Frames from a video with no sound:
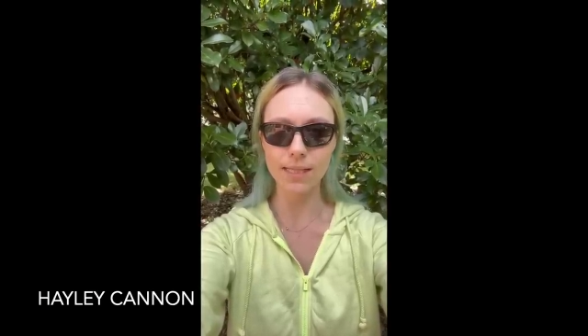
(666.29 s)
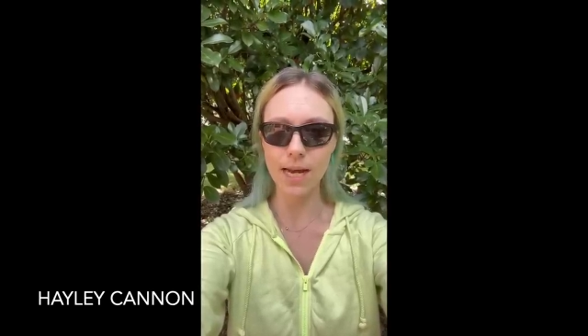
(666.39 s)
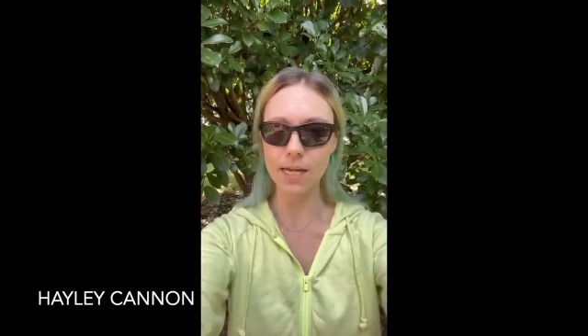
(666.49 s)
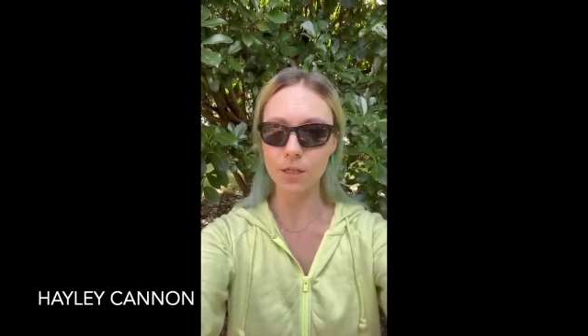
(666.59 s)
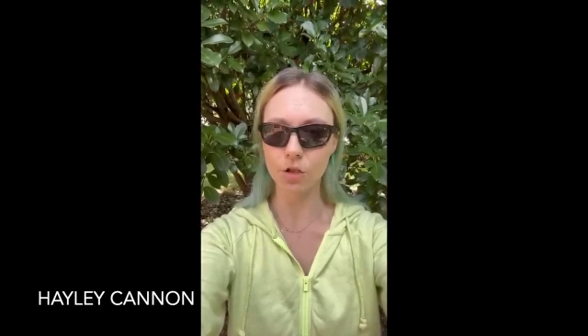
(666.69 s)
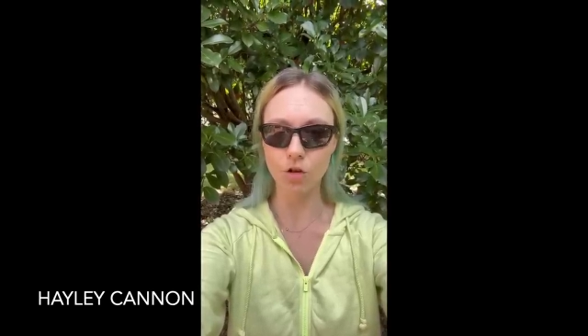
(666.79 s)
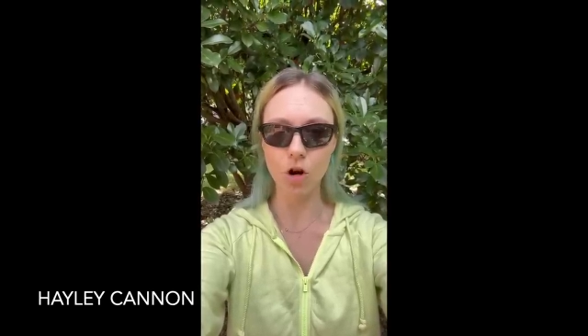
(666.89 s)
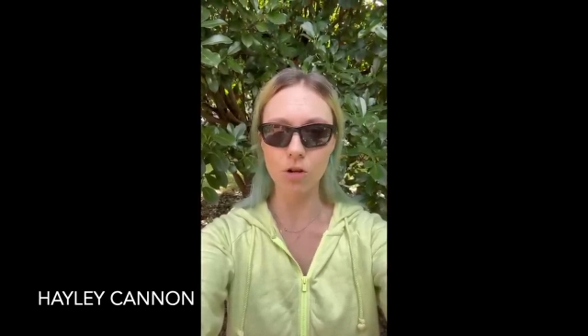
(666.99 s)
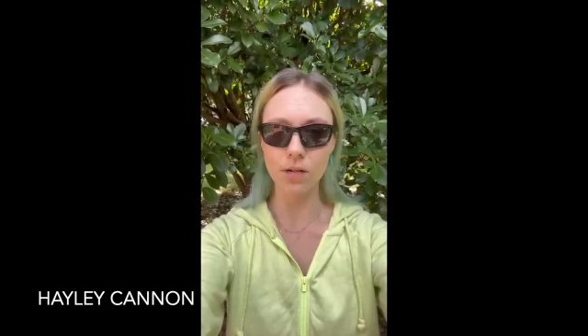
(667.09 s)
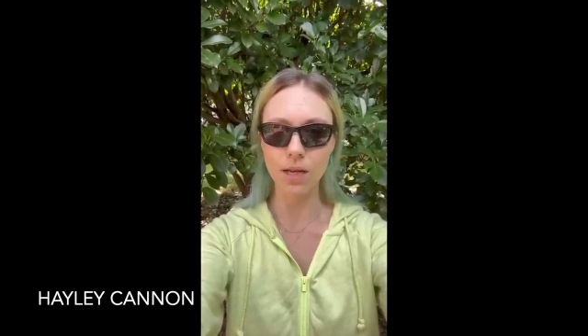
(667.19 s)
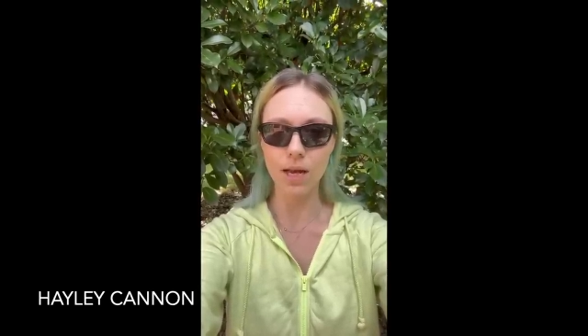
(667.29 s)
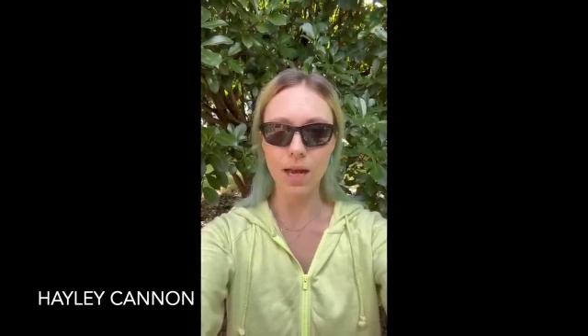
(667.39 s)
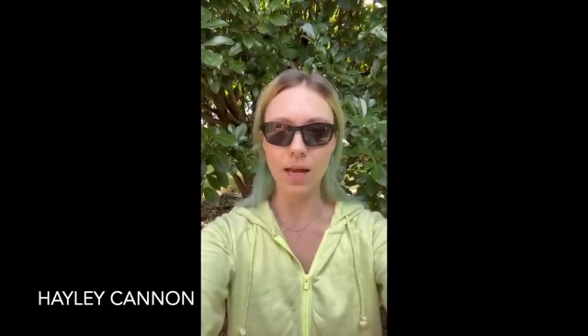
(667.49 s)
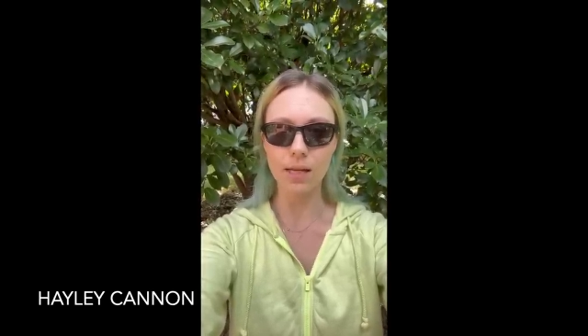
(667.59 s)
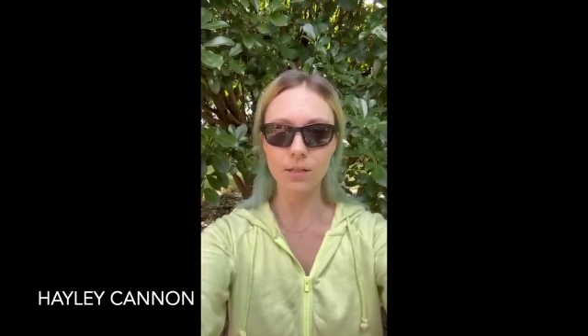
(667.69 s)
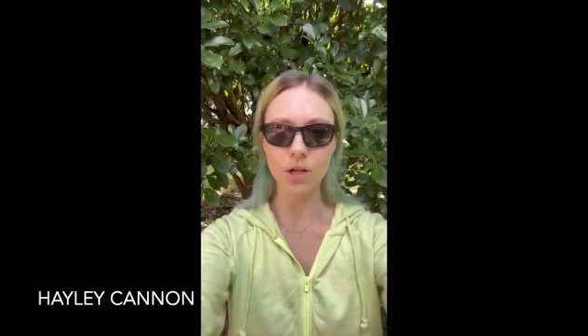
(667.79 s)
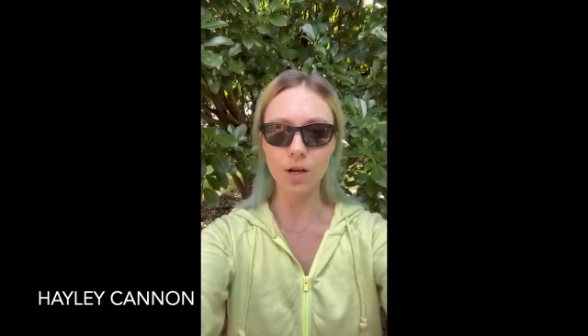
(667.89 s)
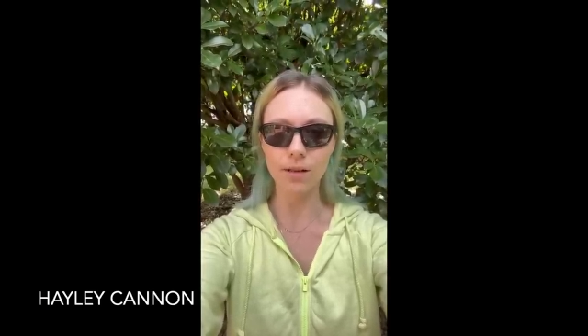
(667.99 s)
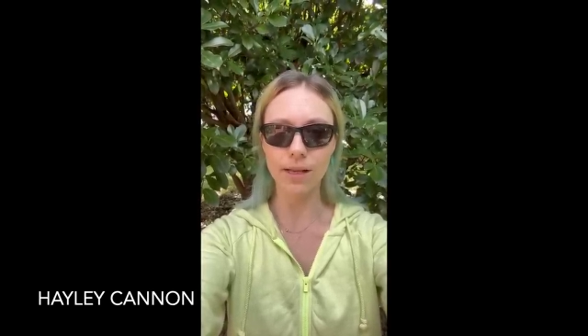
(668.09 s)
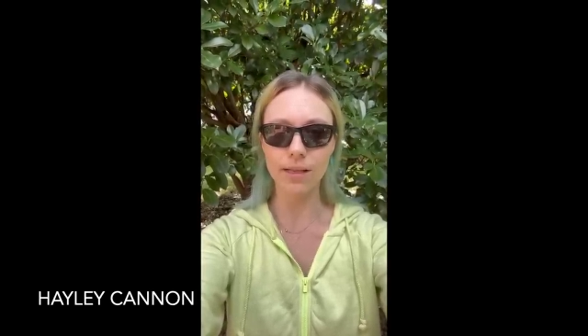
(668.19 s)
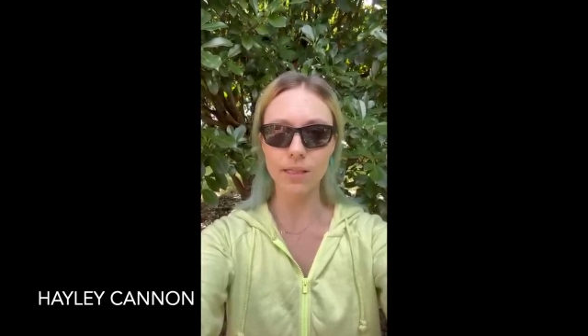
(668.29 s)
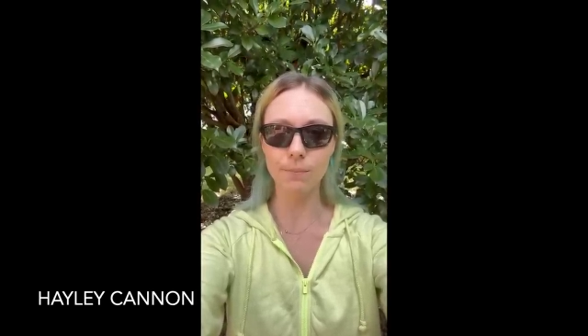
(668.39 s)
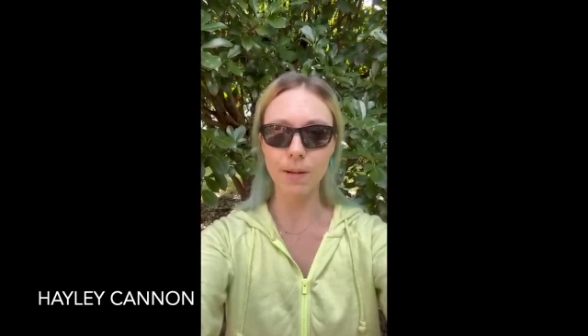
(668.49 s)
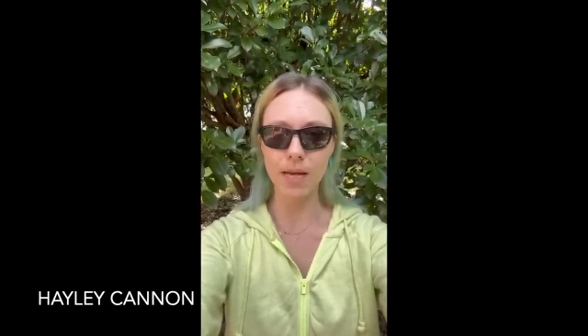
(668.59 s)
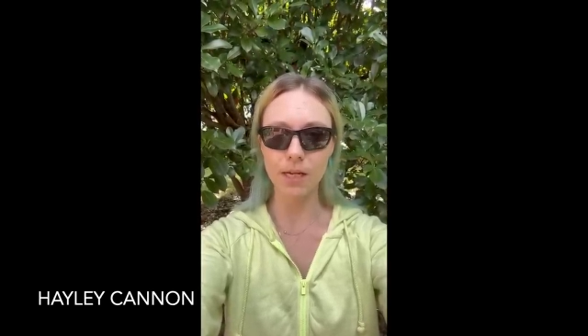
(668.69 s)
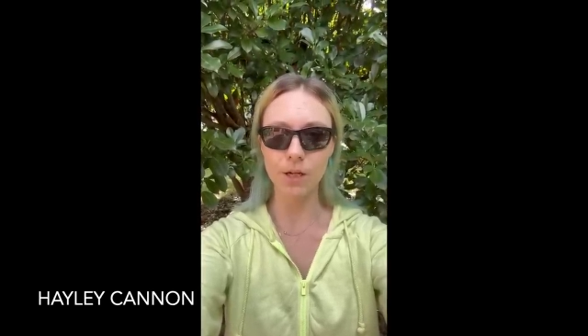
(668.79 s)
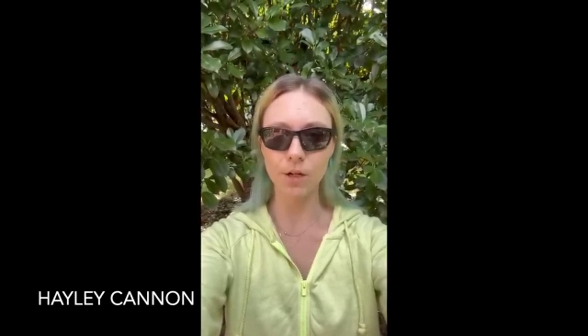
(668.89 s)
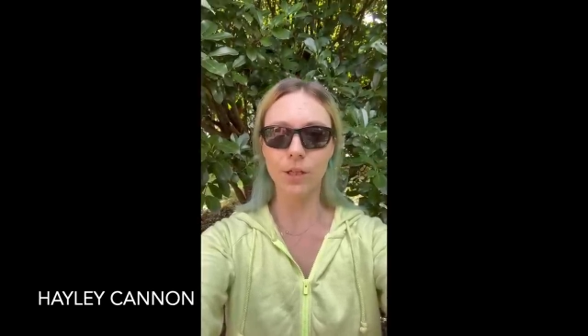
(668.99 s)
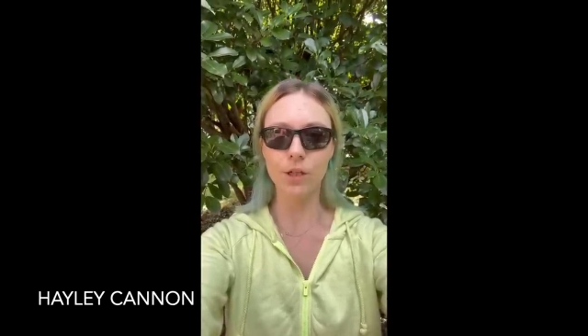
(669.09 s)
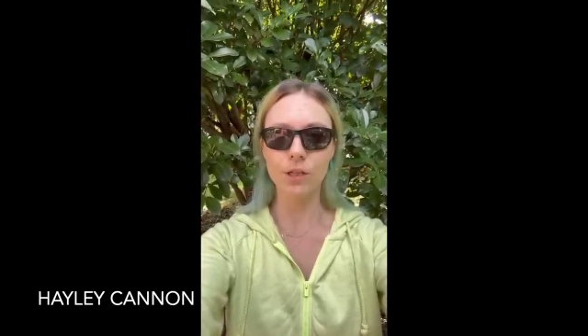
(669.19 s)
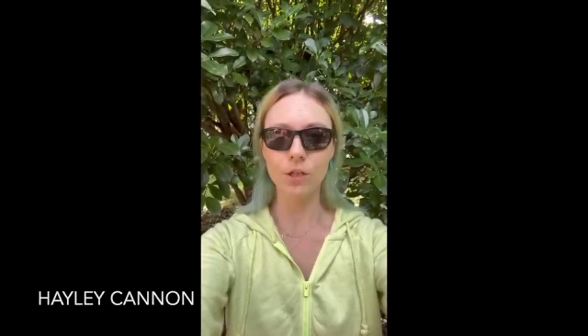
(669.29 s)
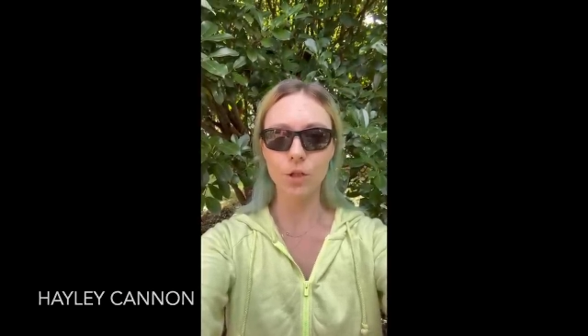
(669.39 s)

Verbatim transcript: Stay strong and don't let this beat you. You can do